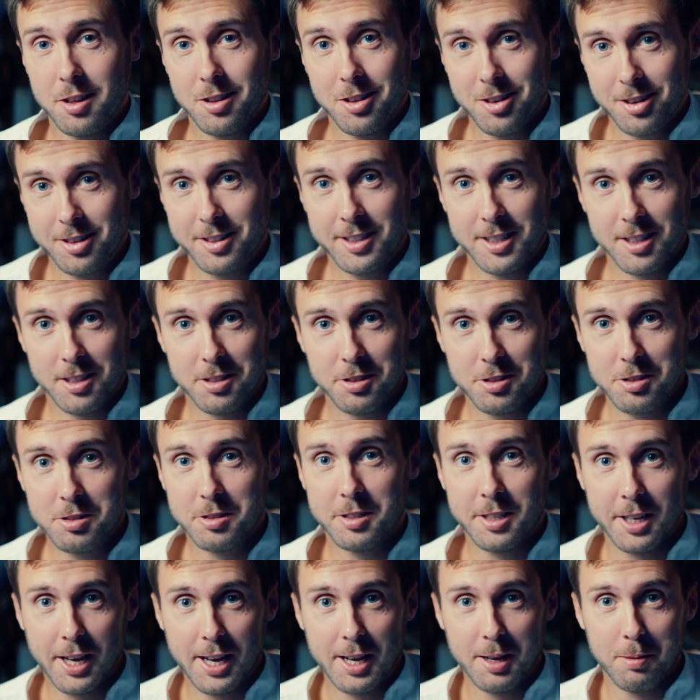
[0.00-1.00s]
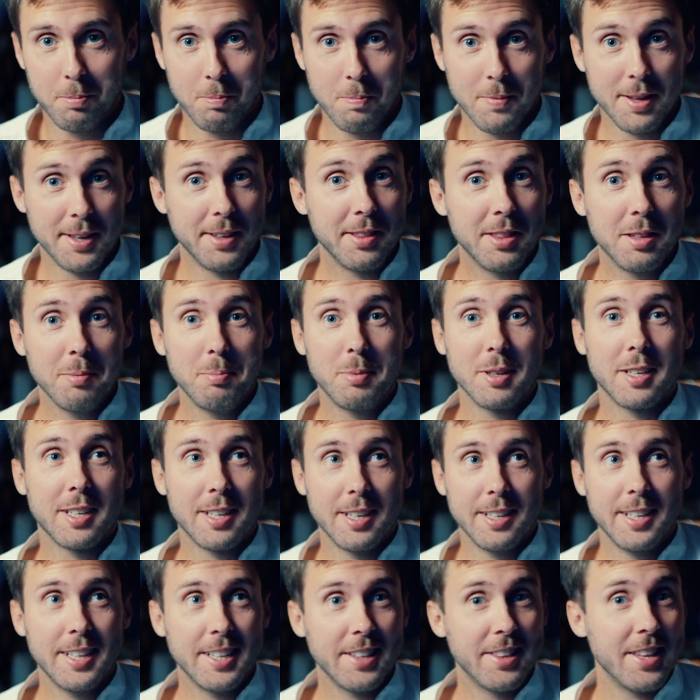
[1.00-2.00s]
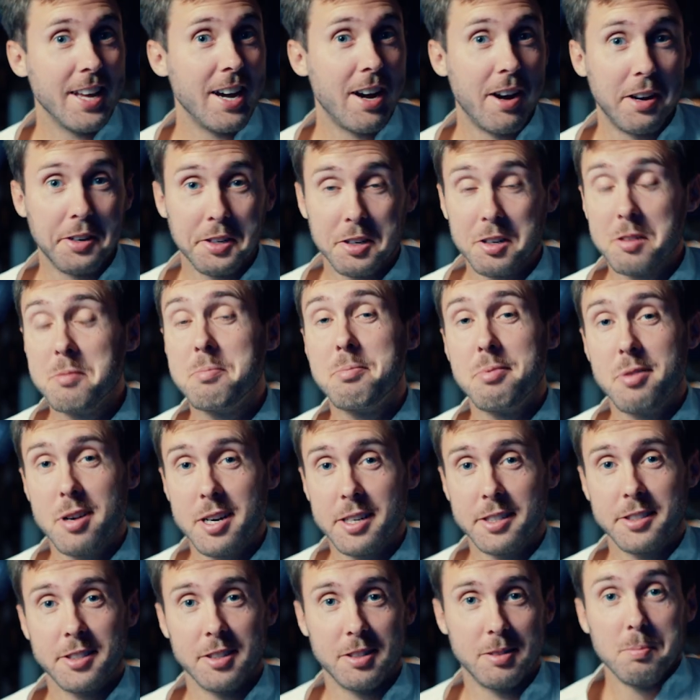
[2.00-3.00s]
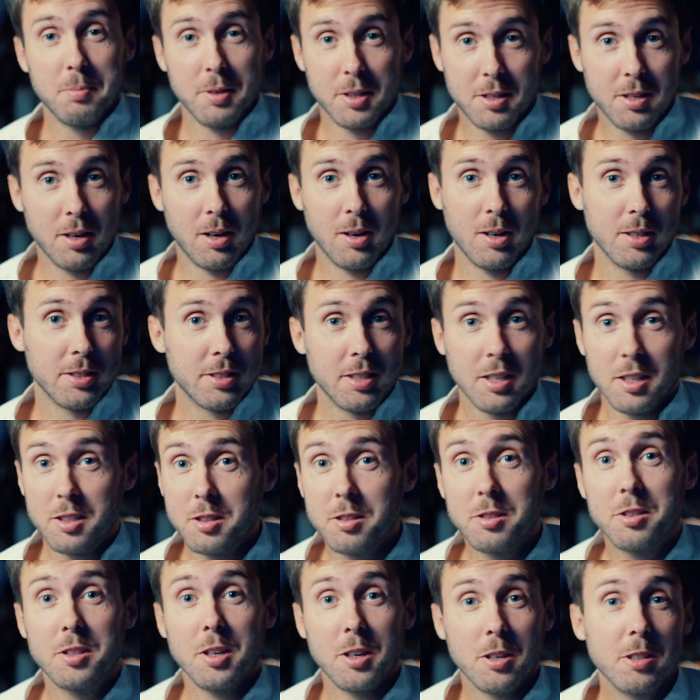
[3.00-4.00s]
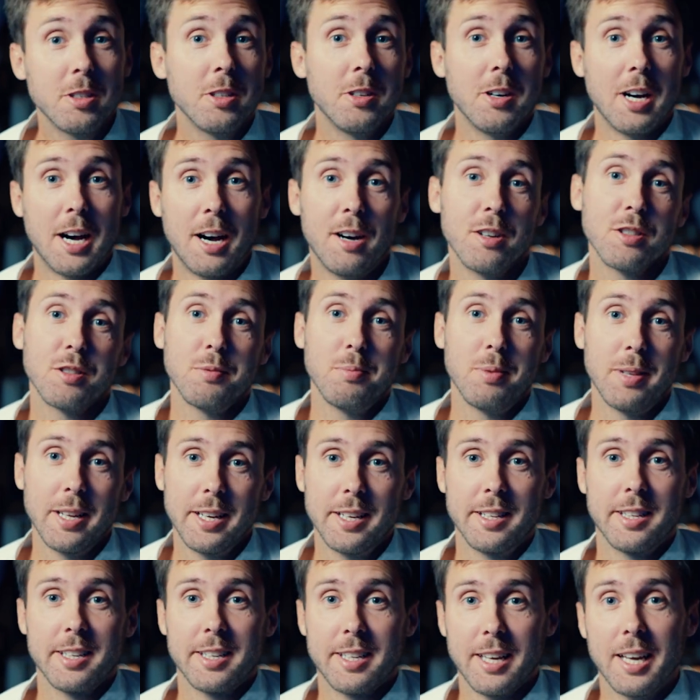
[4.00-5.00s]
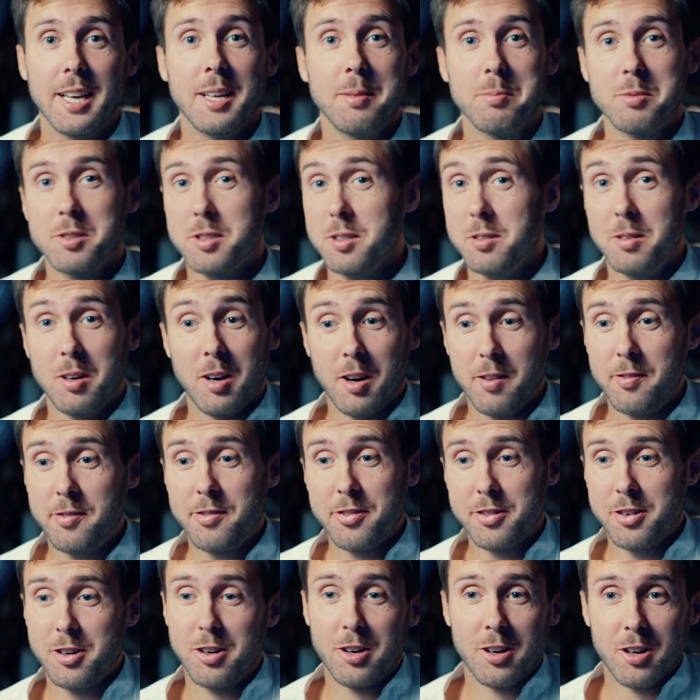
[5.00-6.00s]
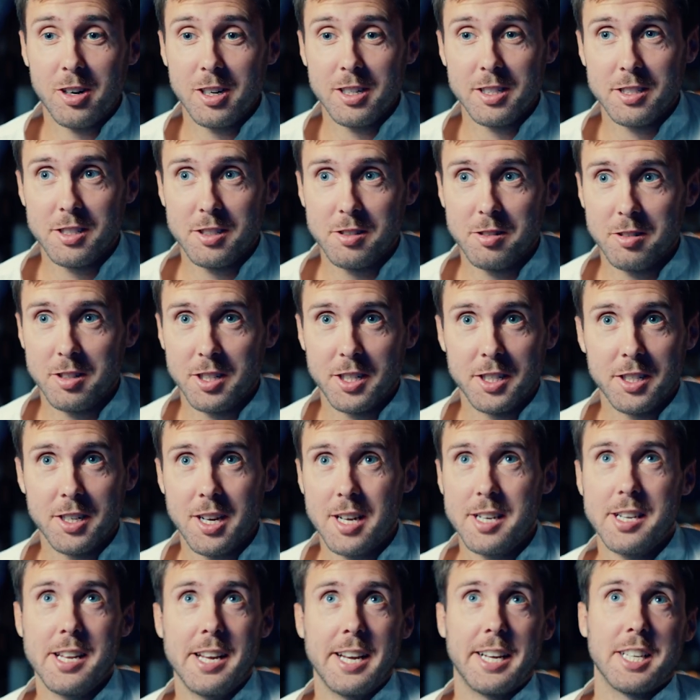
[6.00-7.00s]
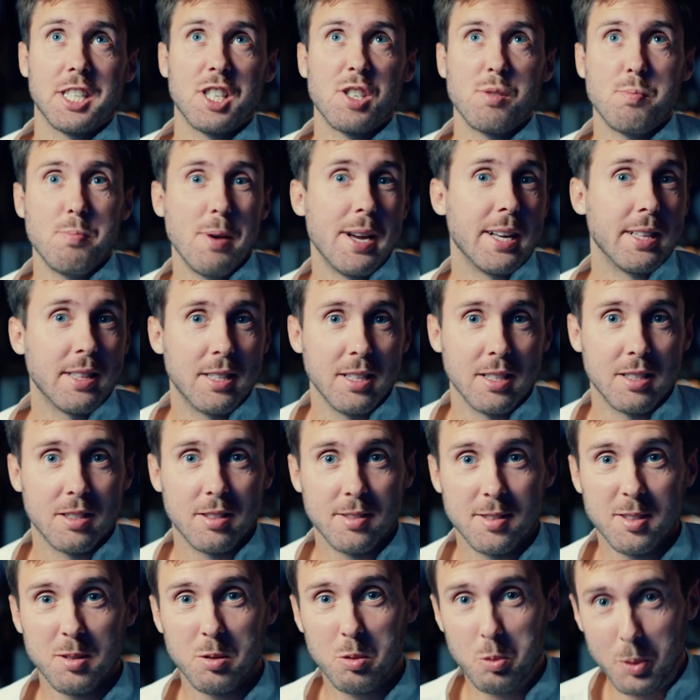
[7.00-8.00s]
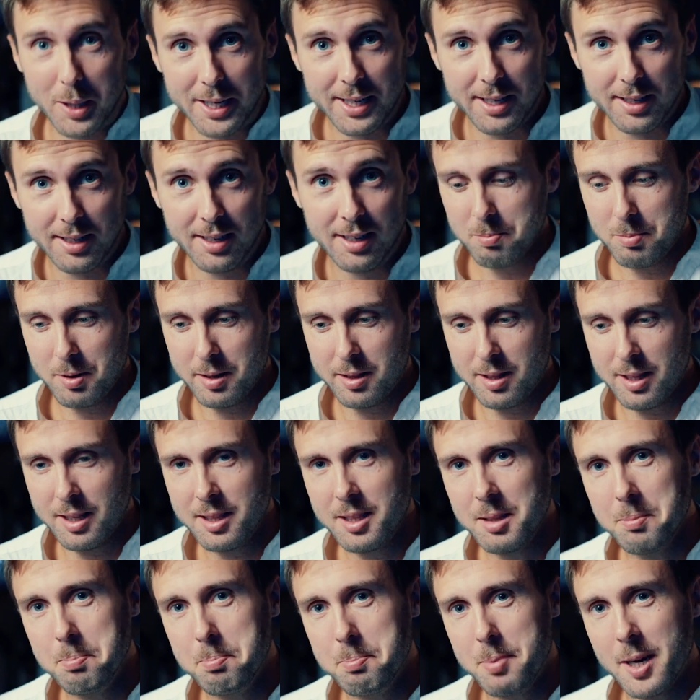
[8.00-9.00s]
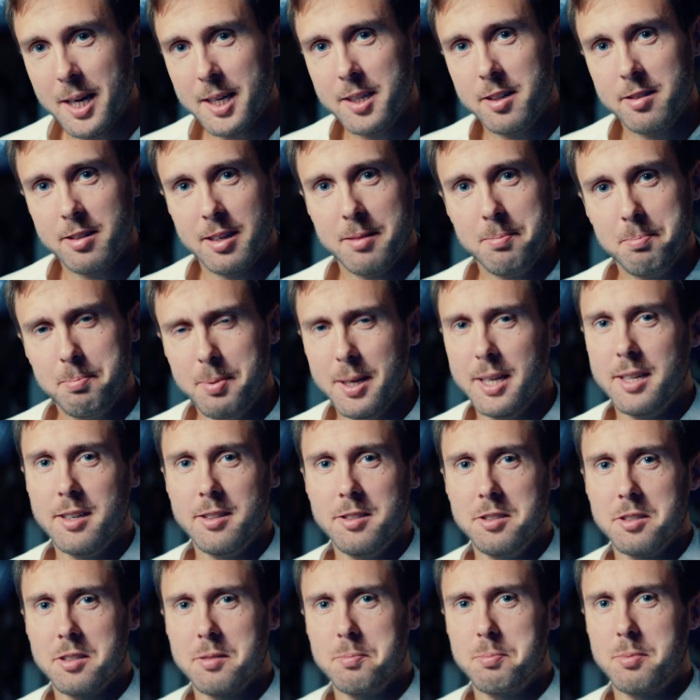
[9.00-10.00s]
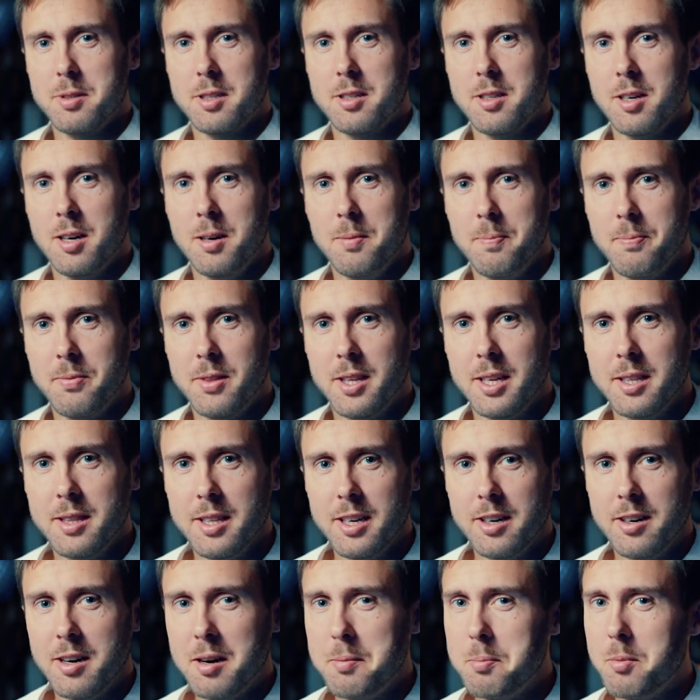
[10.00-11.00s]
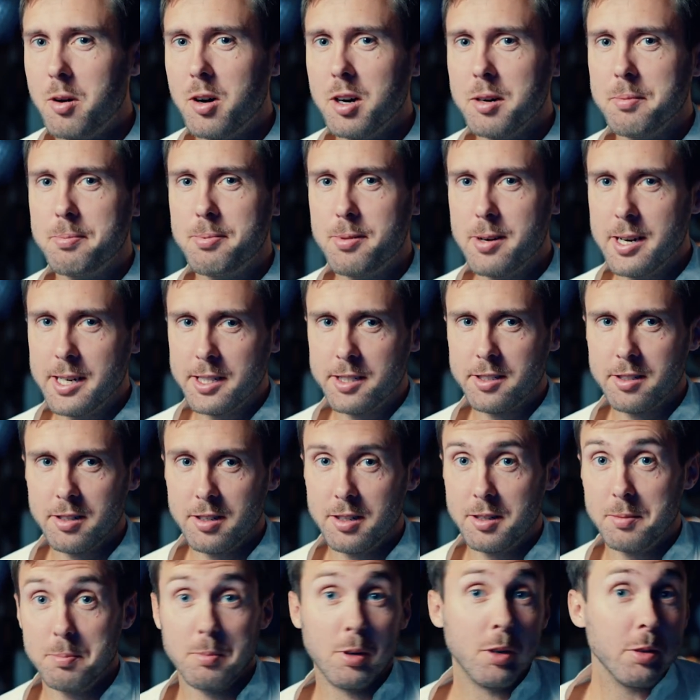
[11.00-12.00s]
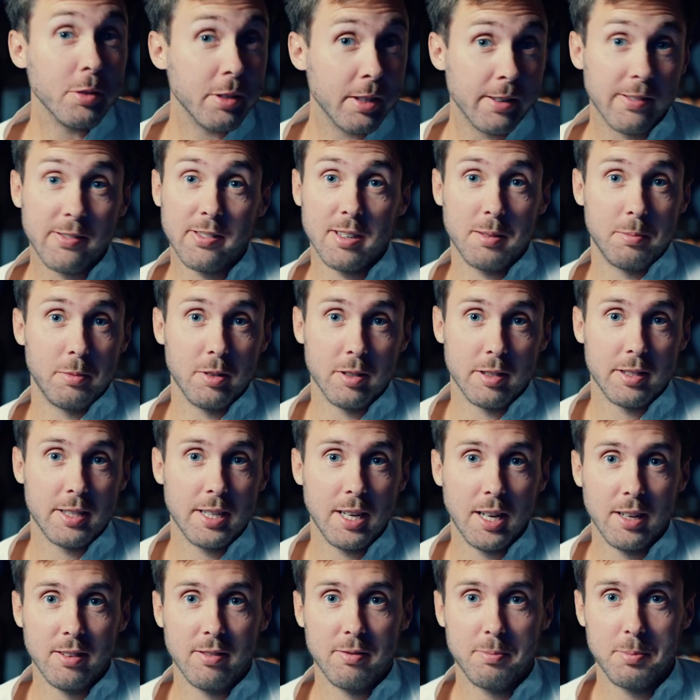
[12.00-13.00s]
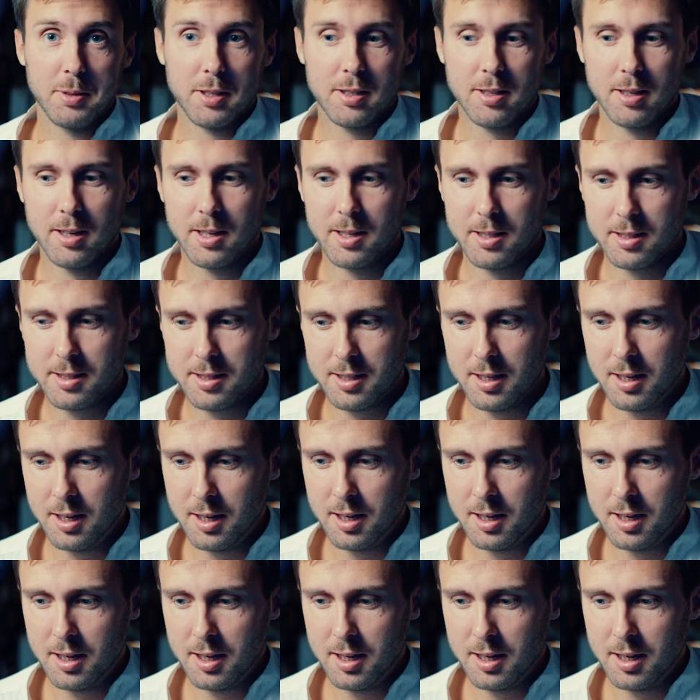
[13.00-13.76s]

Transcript: learning a new game. In the beginning there are no pressure because you don't know how to play the game, so of course you are not expected to win. But then the better and better you become, then there are more pressure, mostly from yourself, because